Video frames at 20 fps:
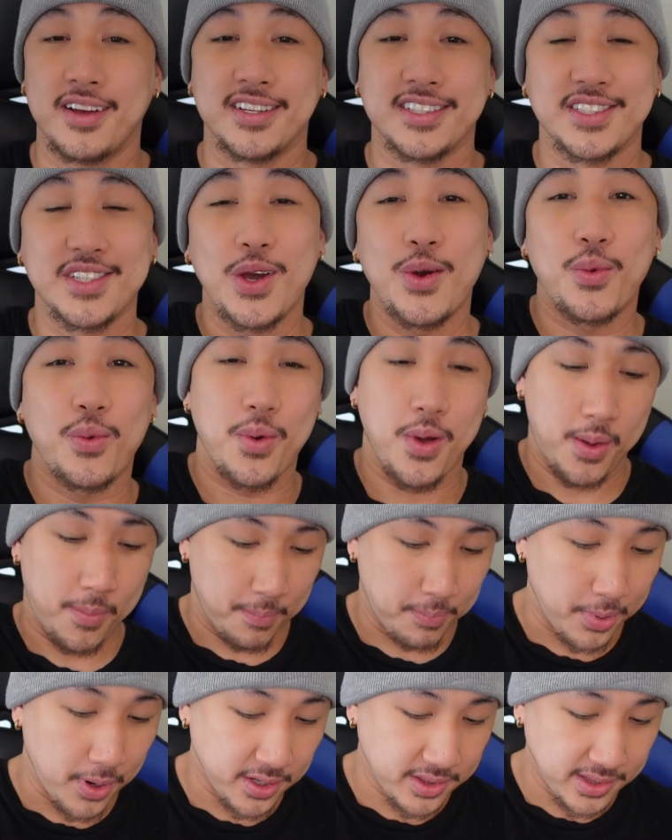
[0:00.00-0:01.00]
So,
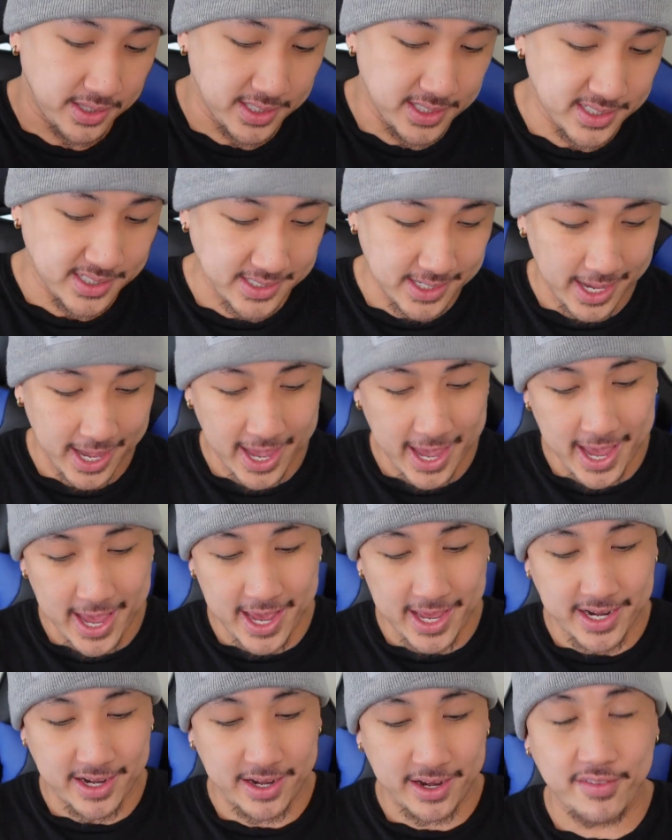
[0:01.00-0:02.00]
bought this
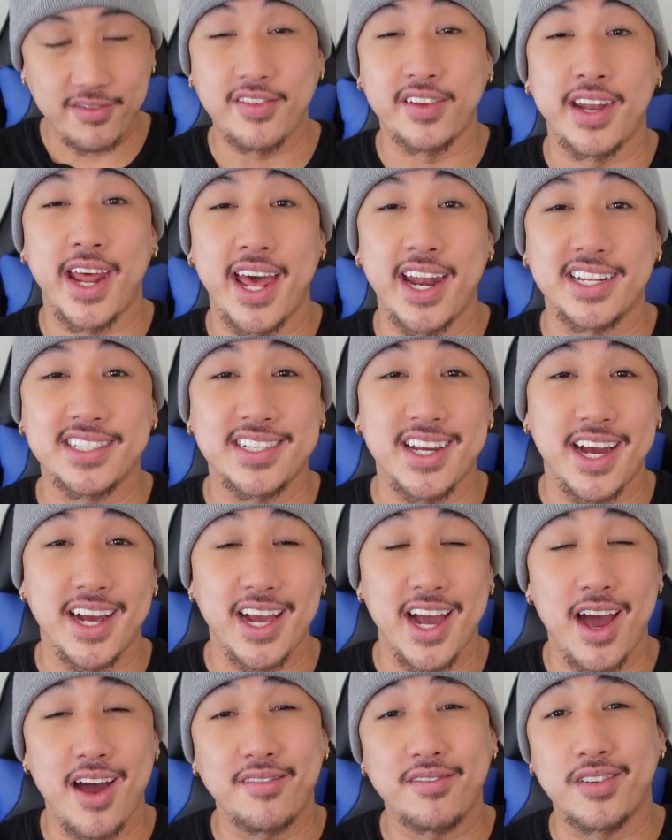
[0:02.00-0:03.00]
at
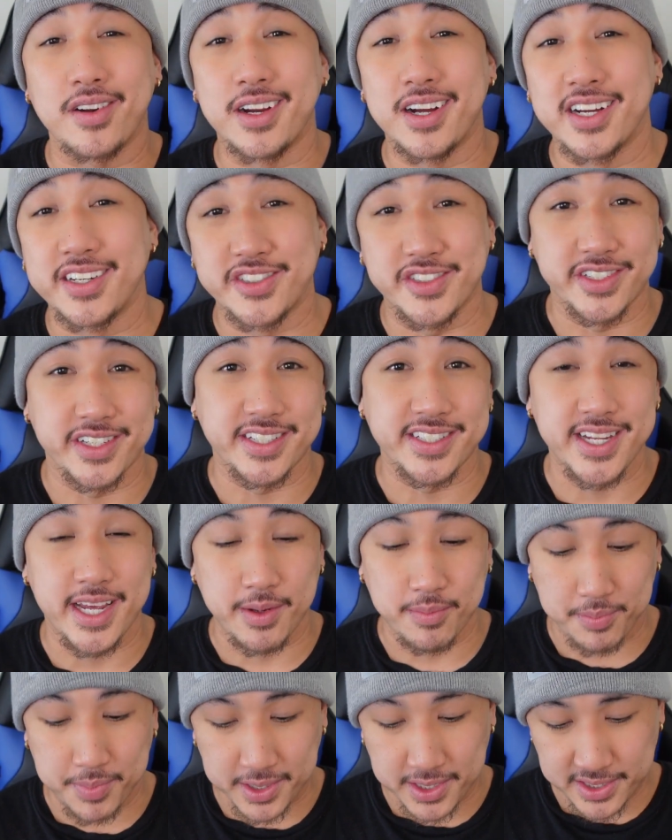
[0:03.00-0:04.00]
Fanatics.com for
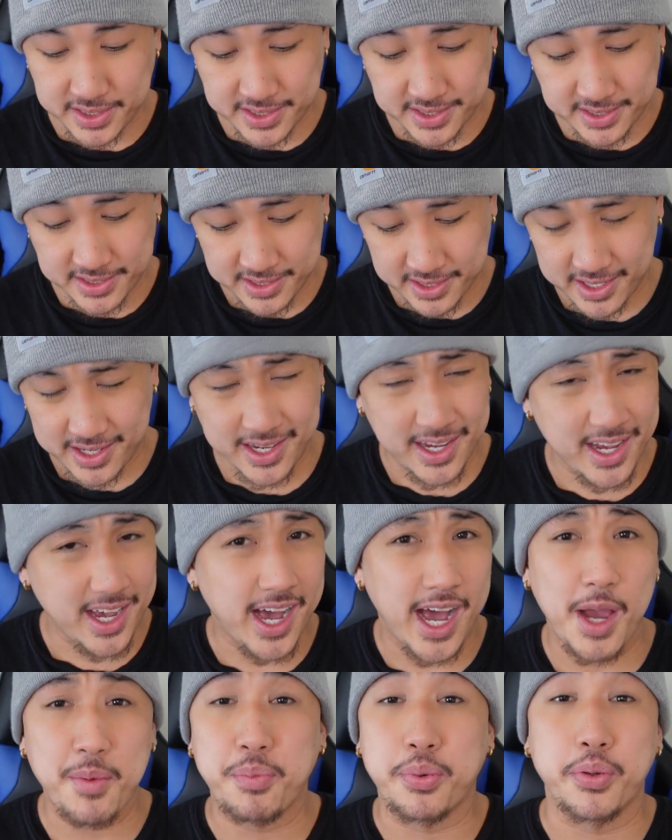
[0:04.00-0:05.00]

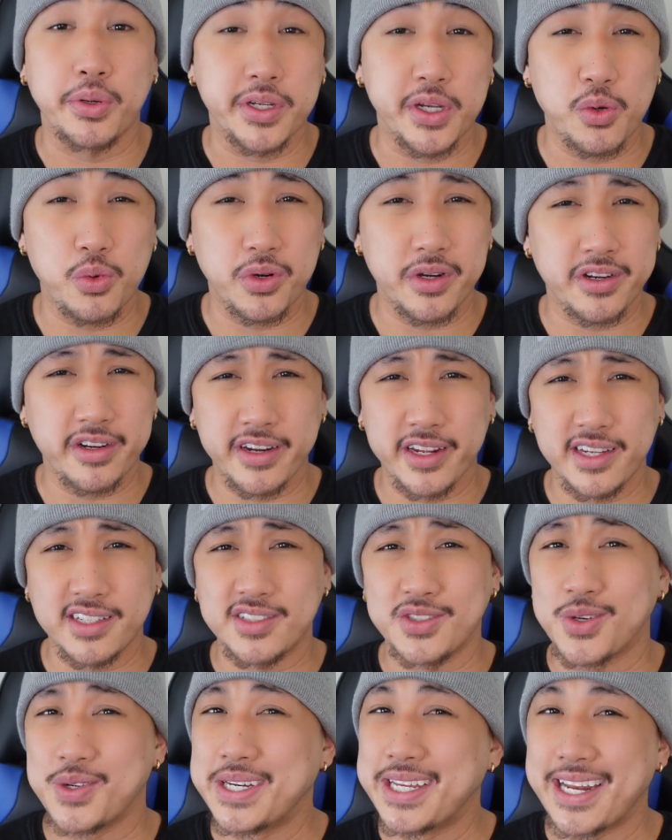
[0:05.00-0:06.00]
$110. I pre-ordered it,
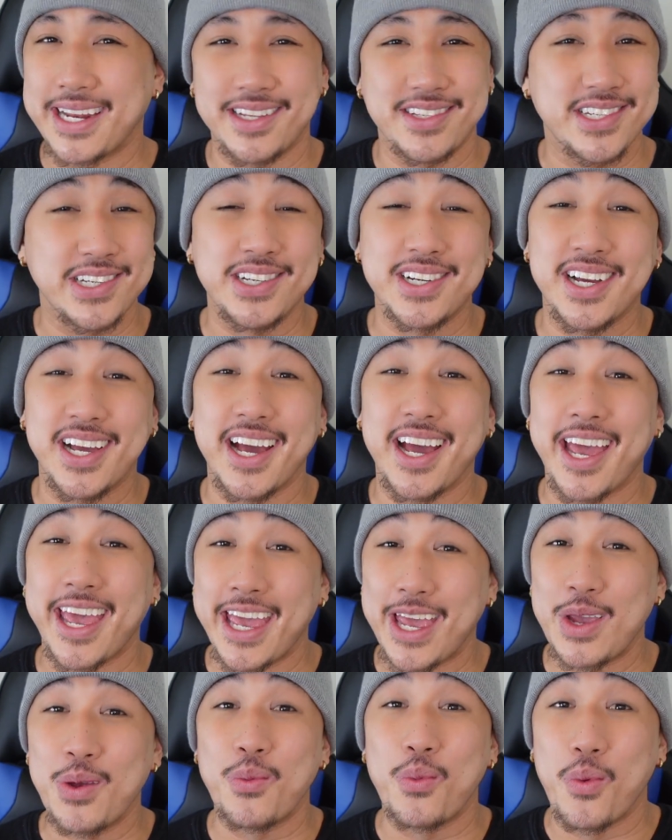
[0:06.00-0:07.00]
so it took
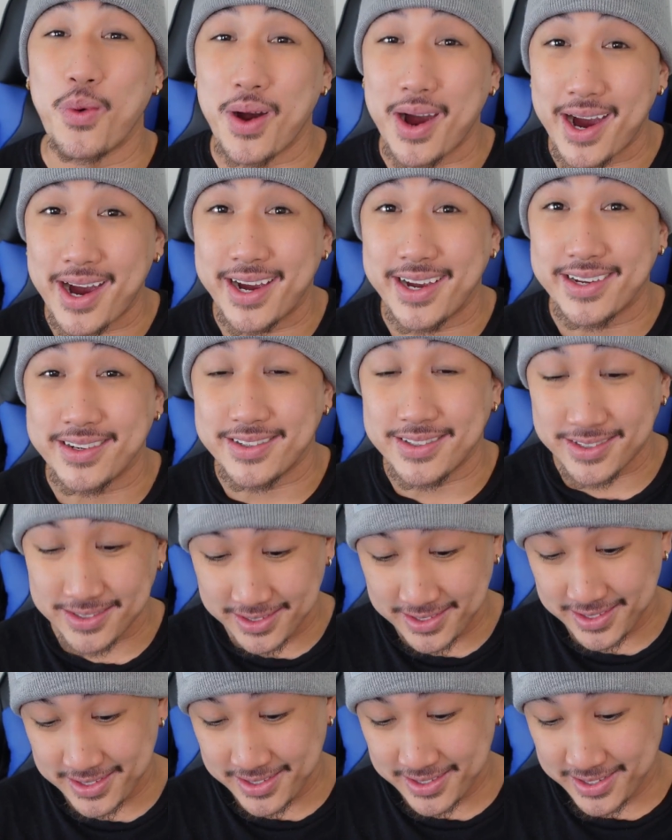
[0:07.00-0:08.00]
a while.
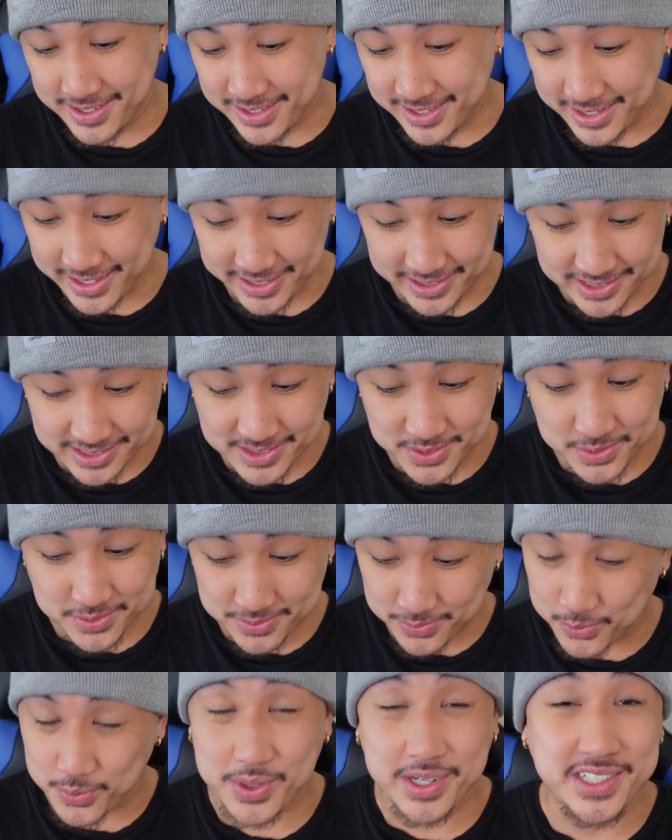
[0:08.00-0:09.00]
Like,
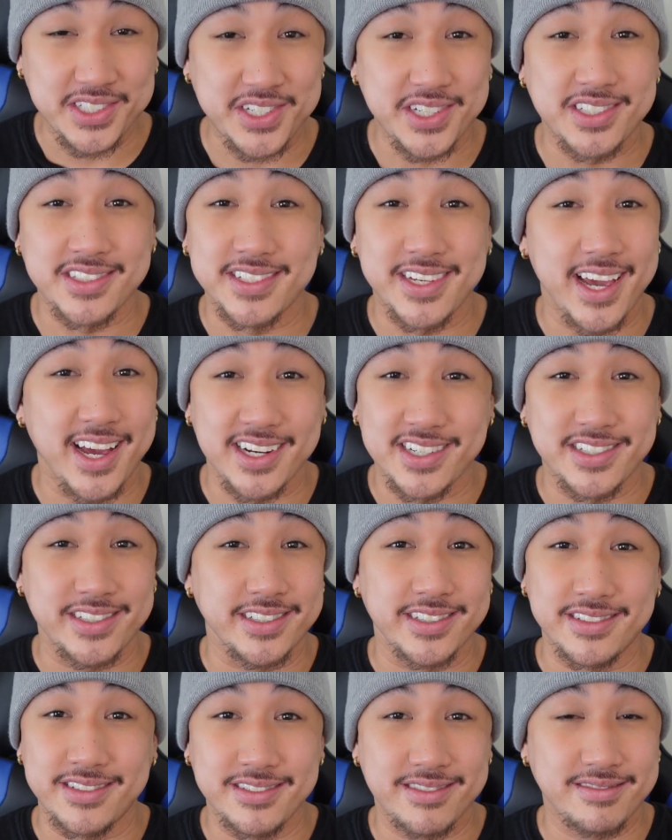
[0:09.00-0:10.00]
this one jersey
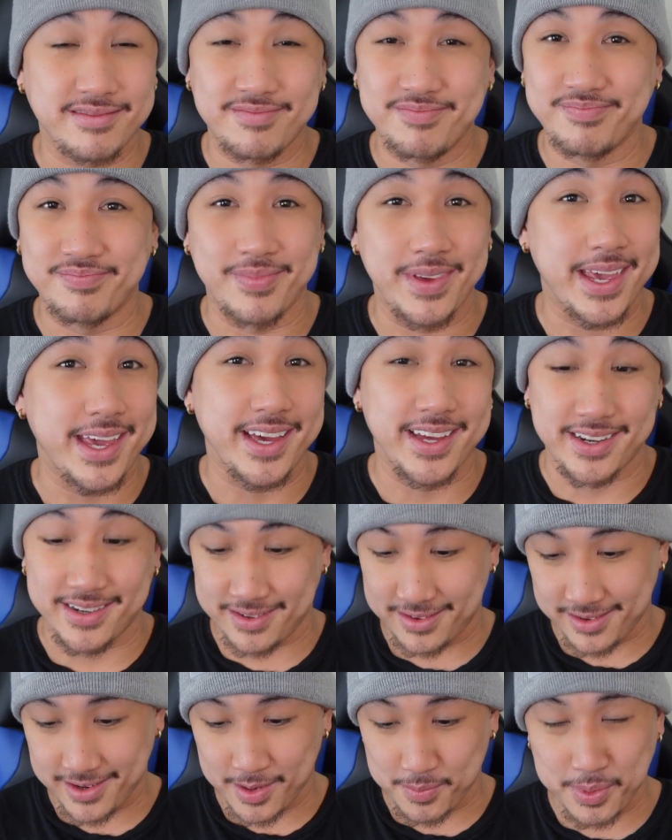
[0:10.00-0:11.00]
actually, man,
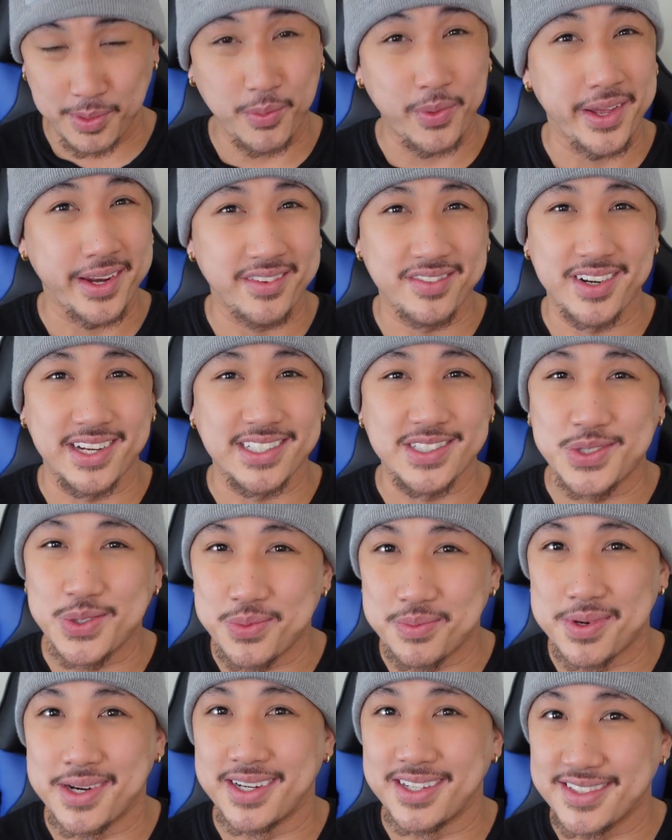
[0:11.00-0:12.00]
I've been waiting for like 2
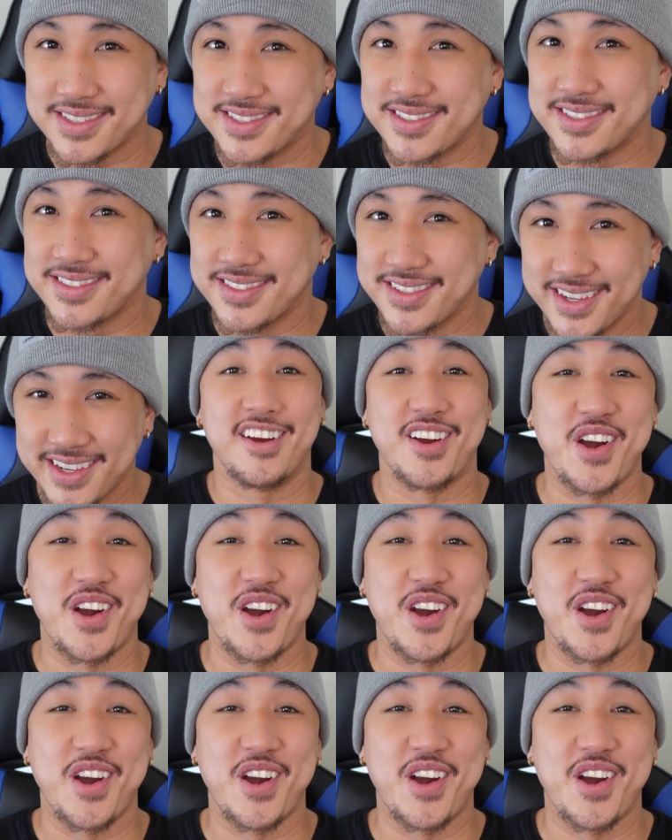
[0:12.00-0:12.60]
months.